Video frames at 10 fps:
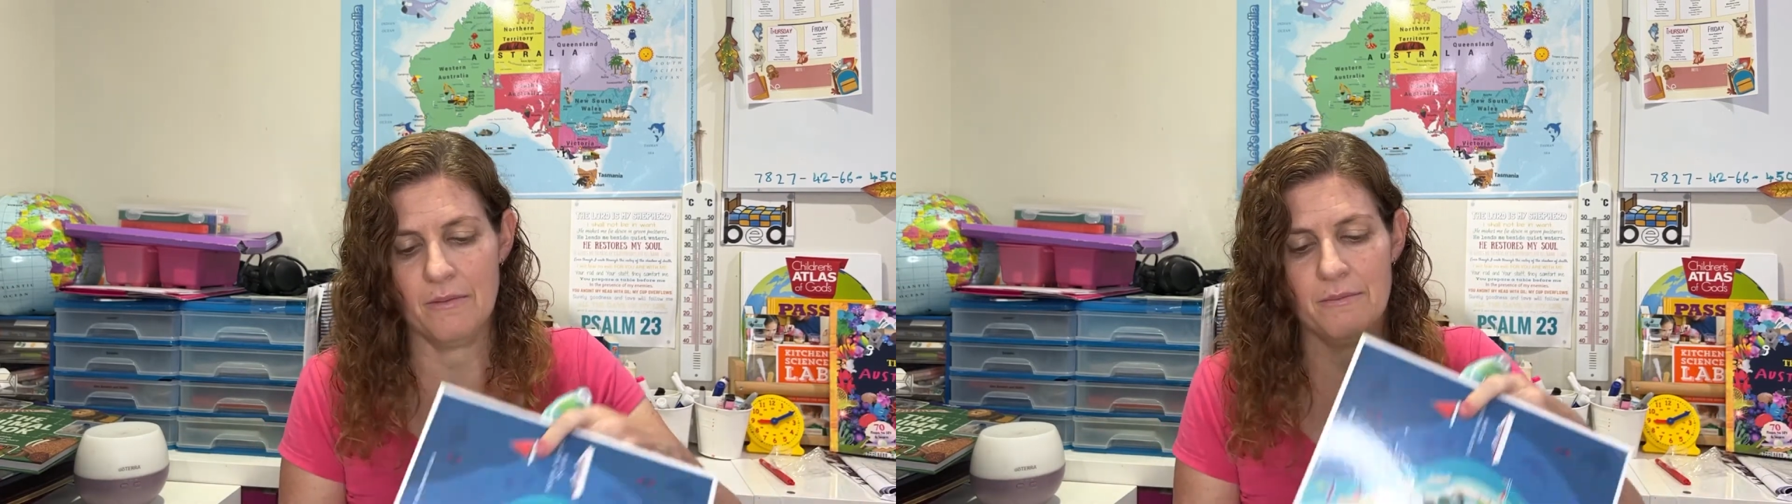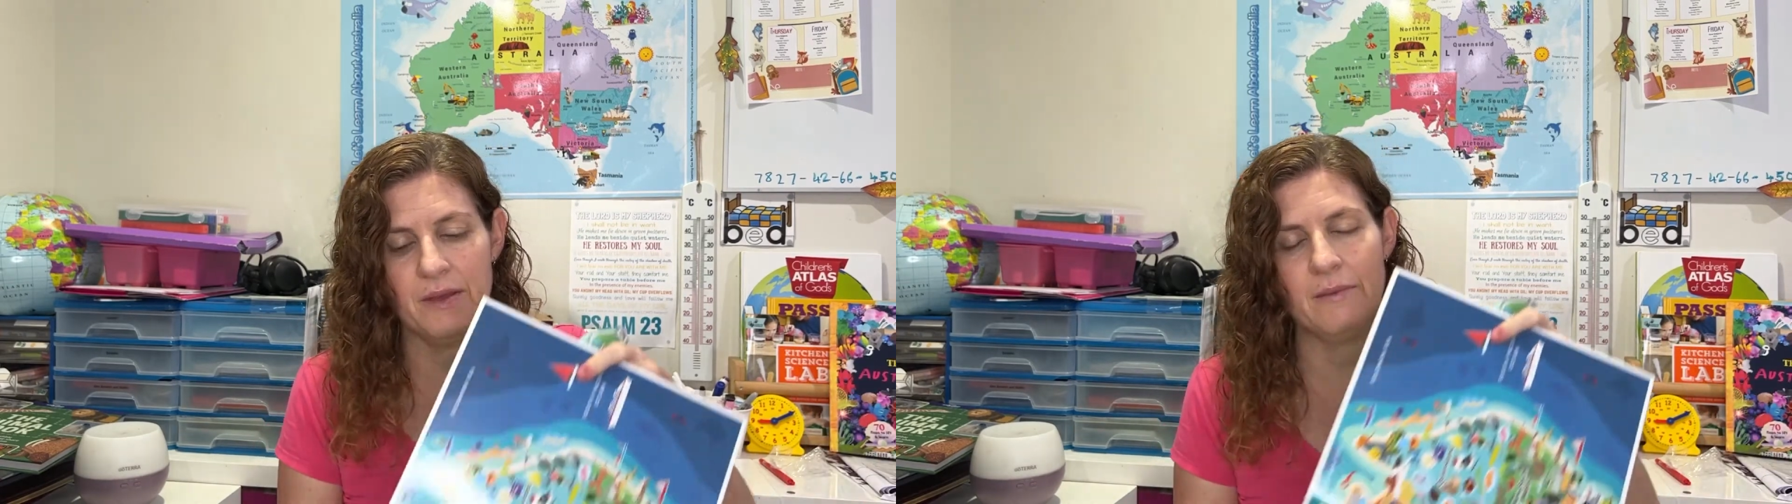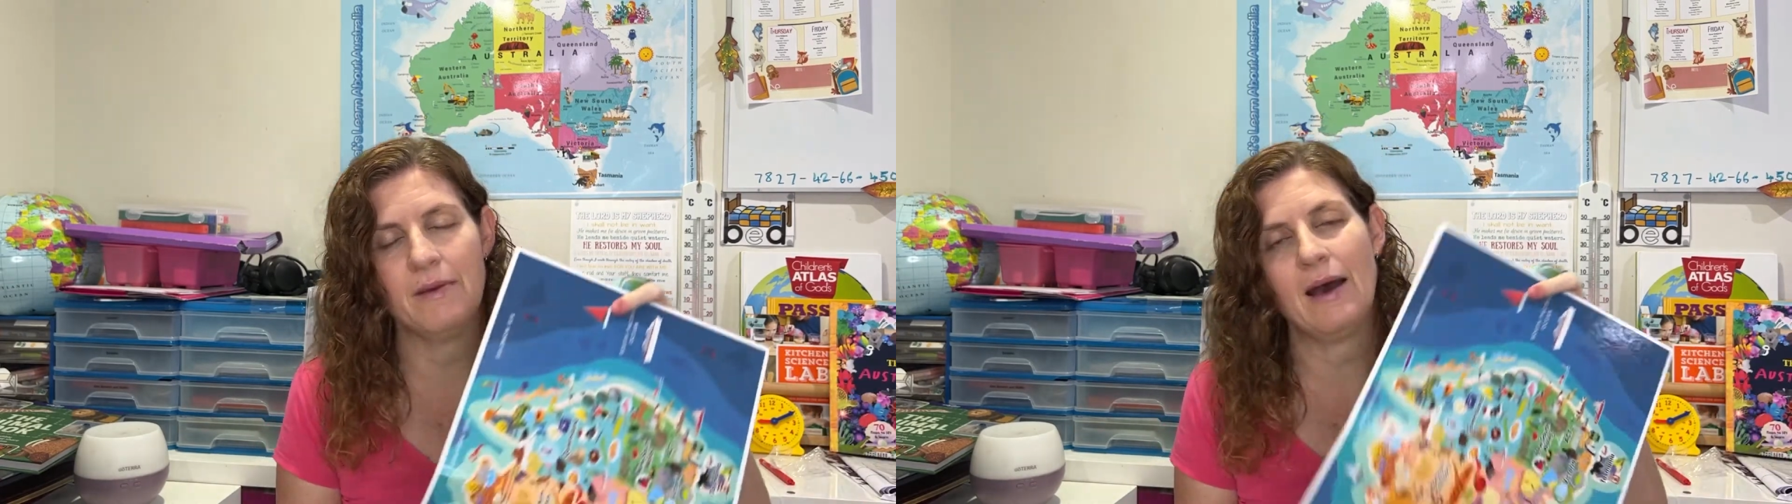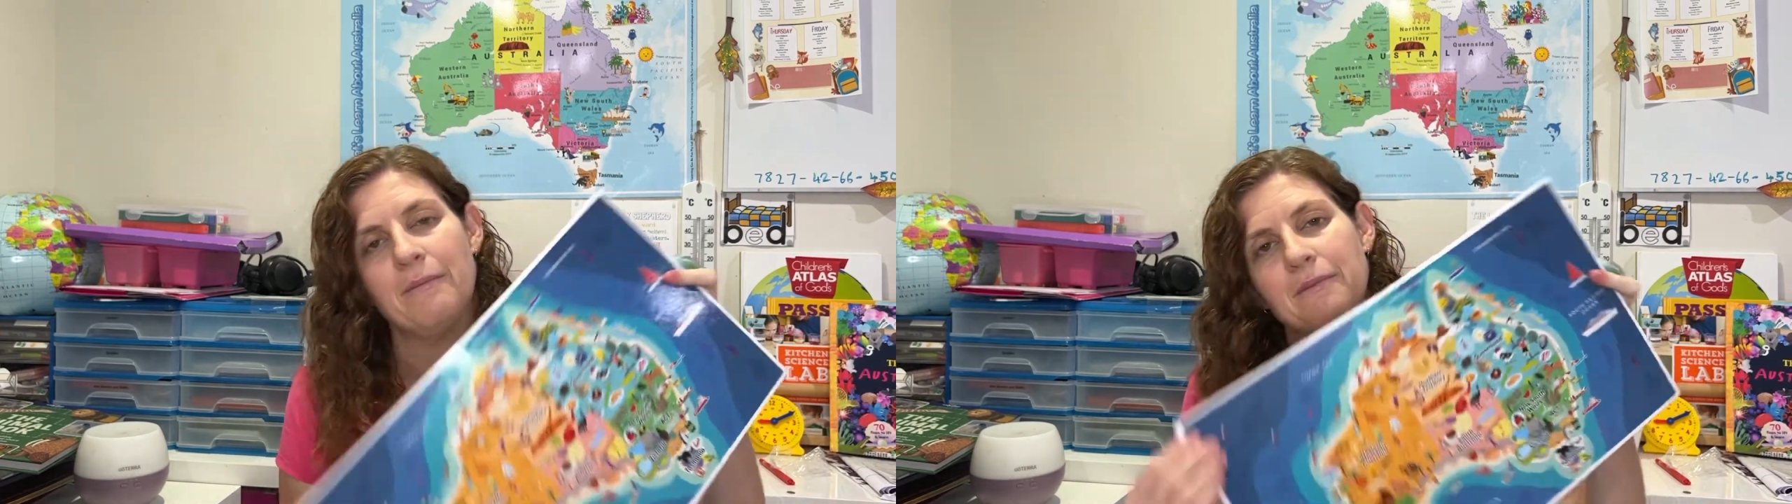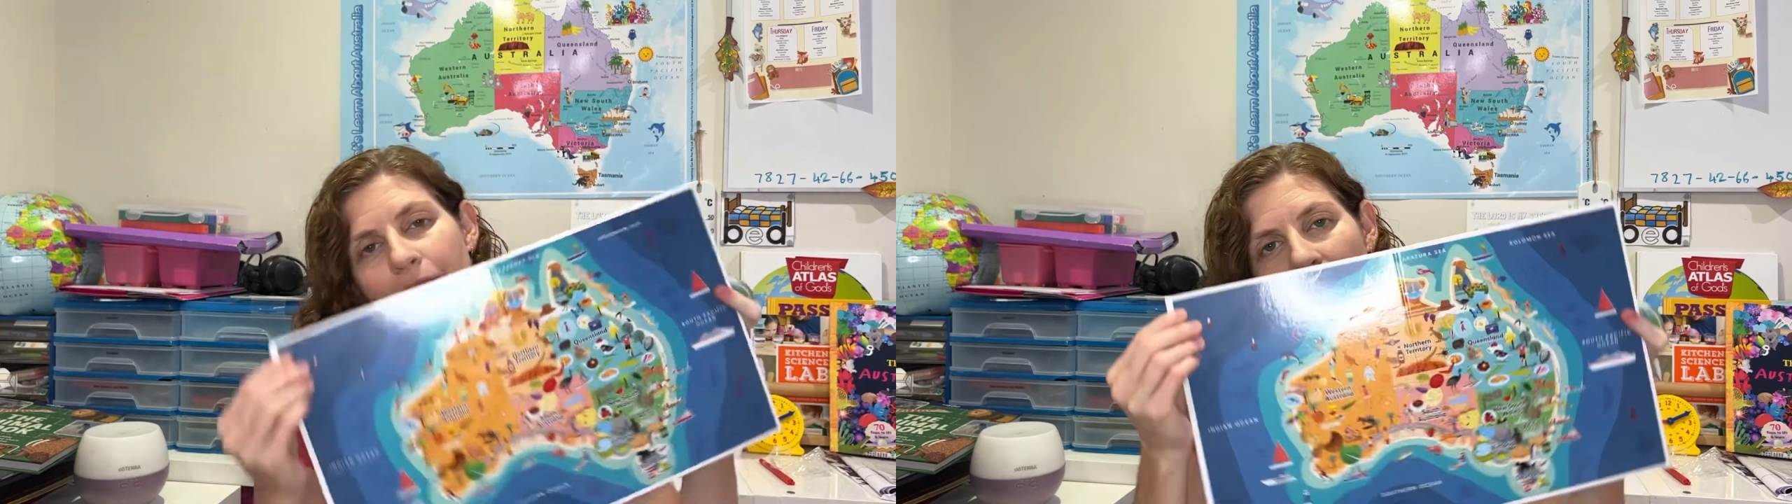big map
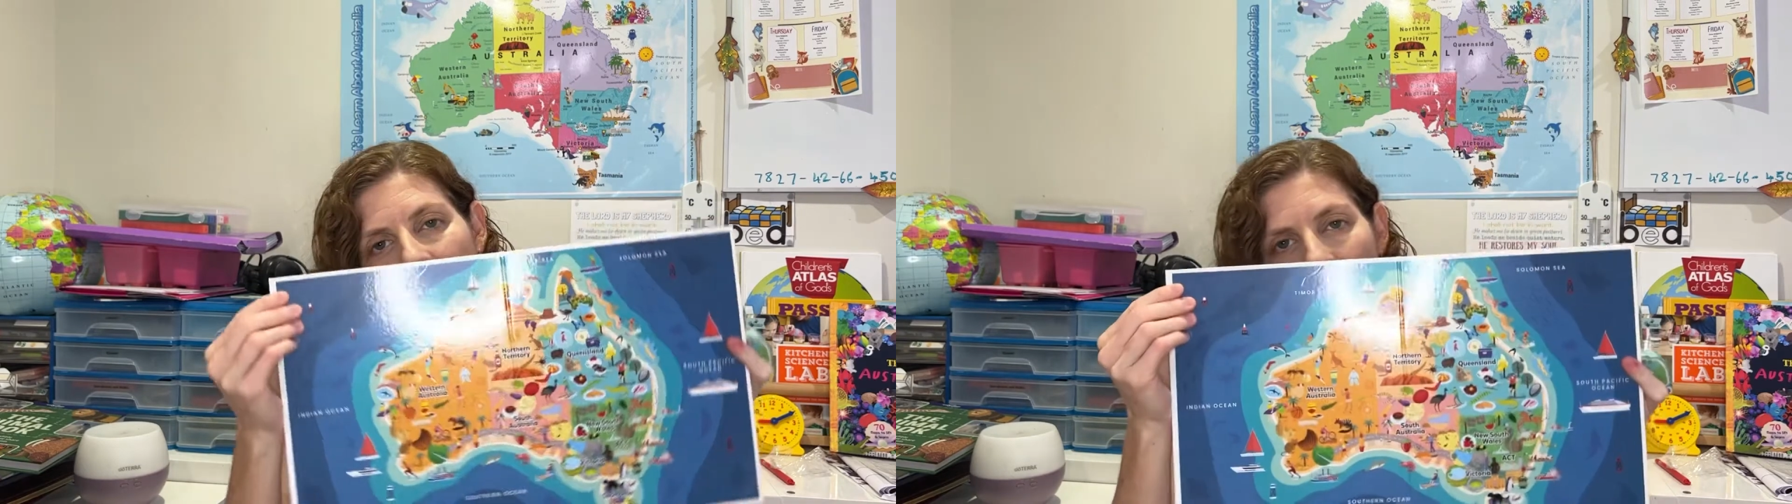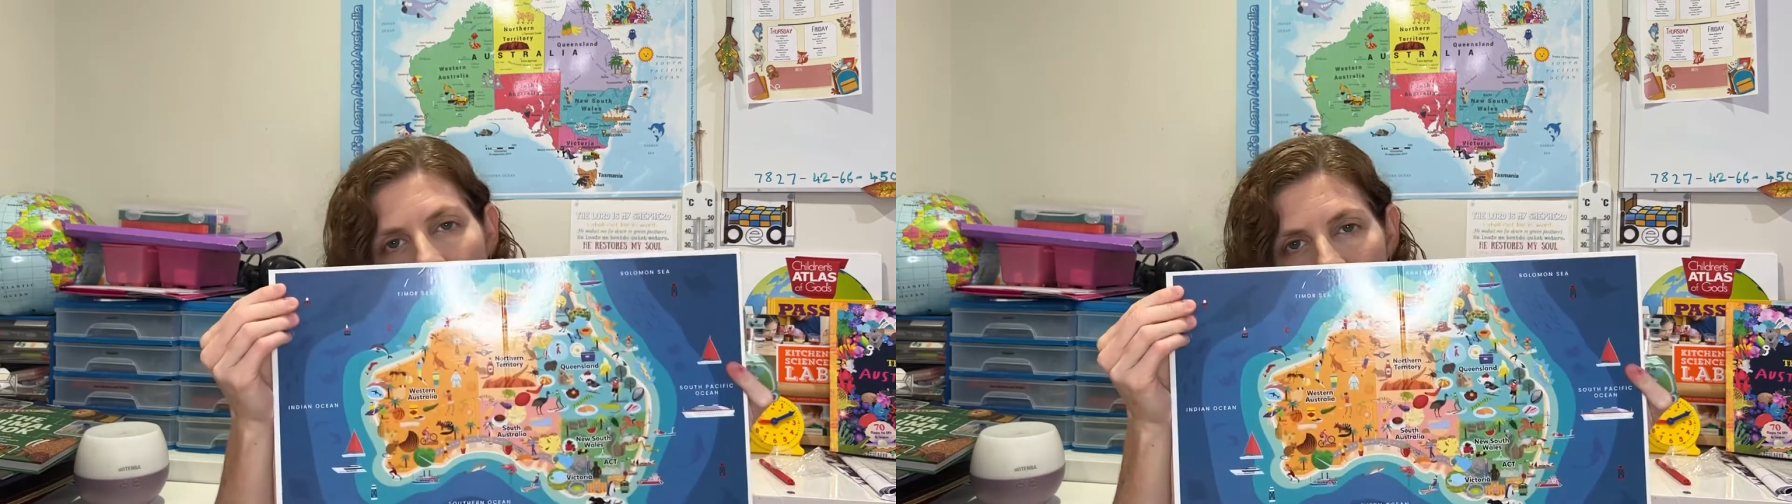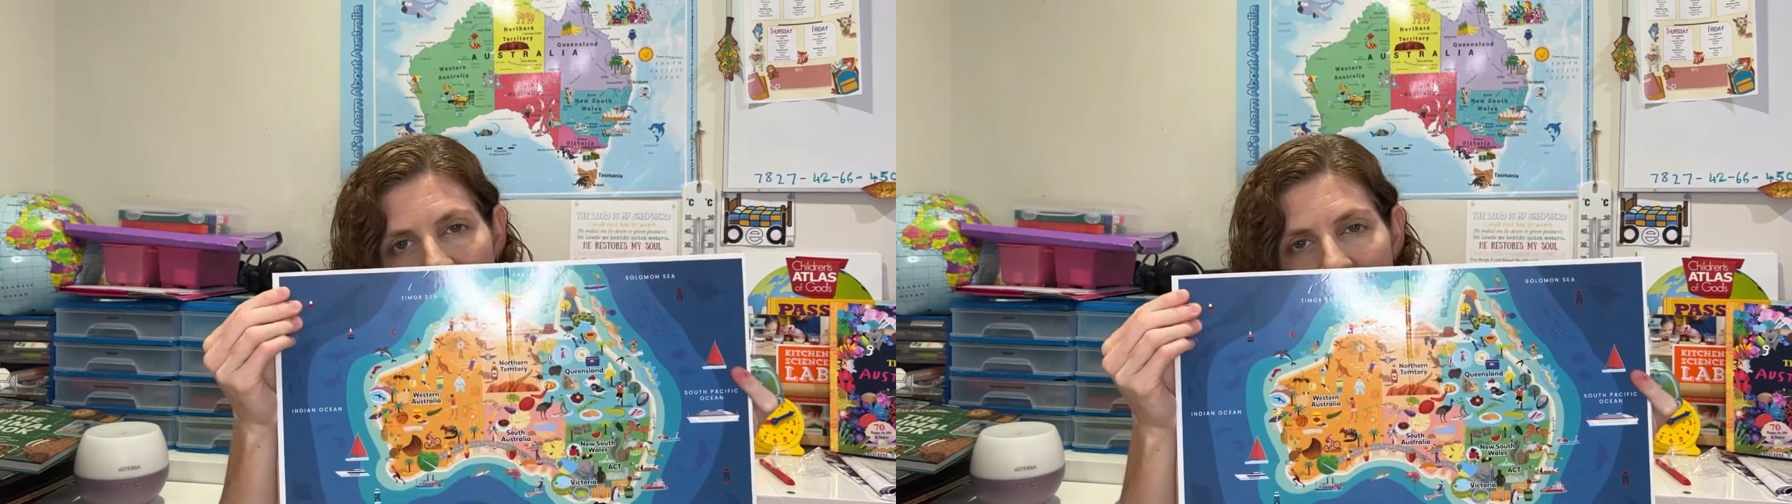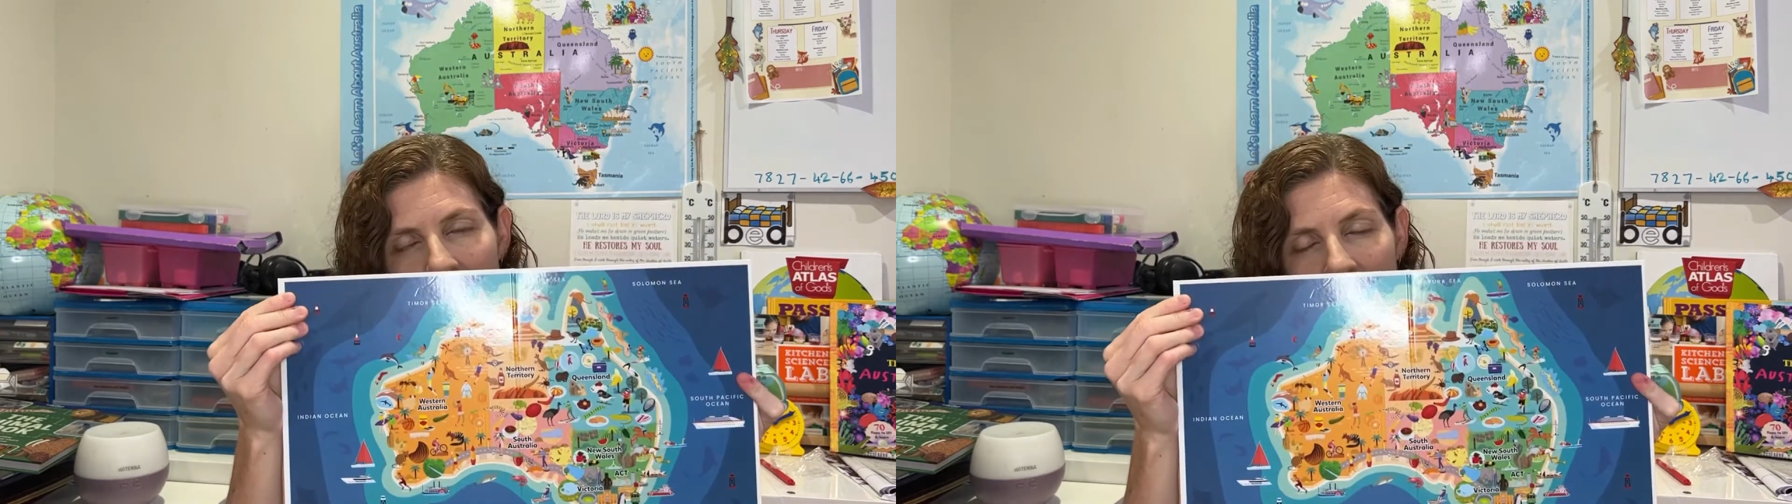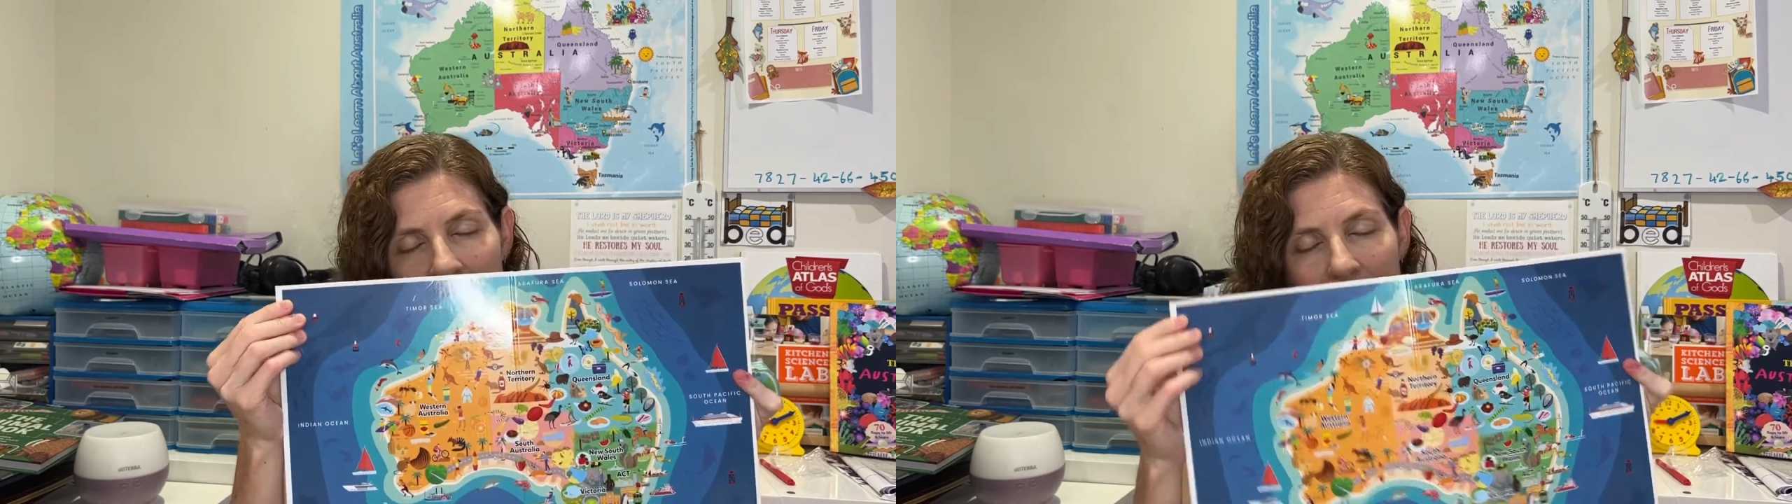of
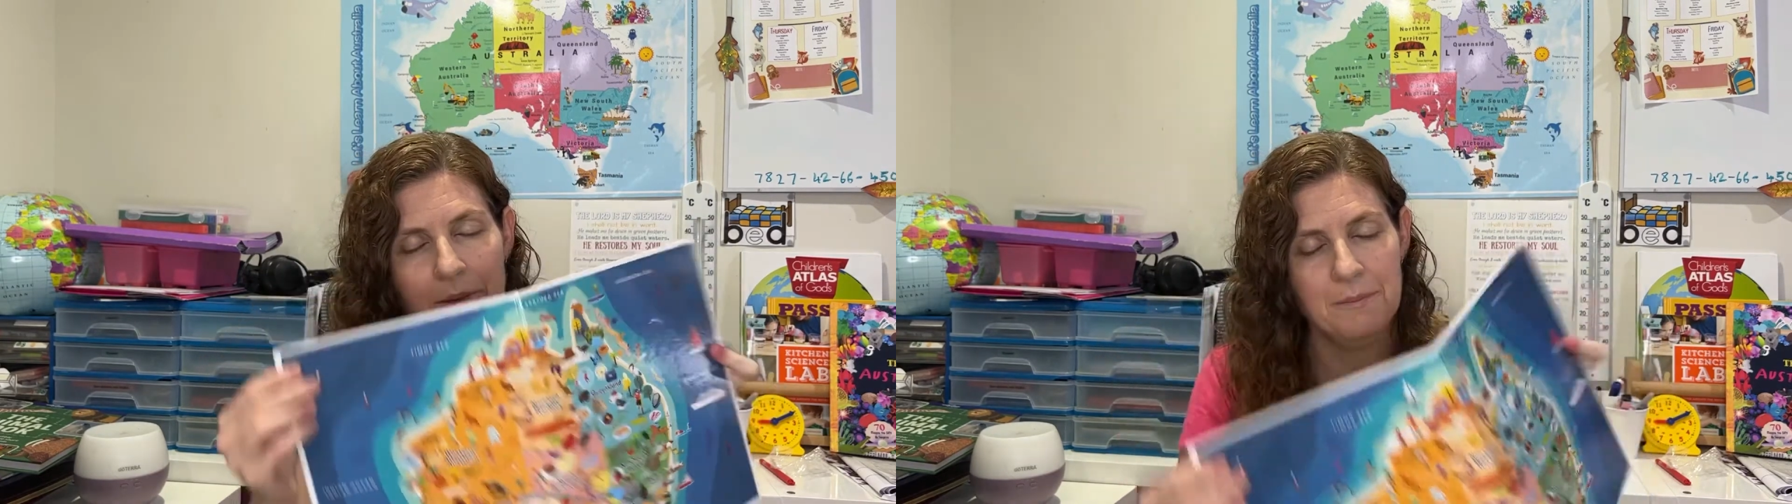Australia here.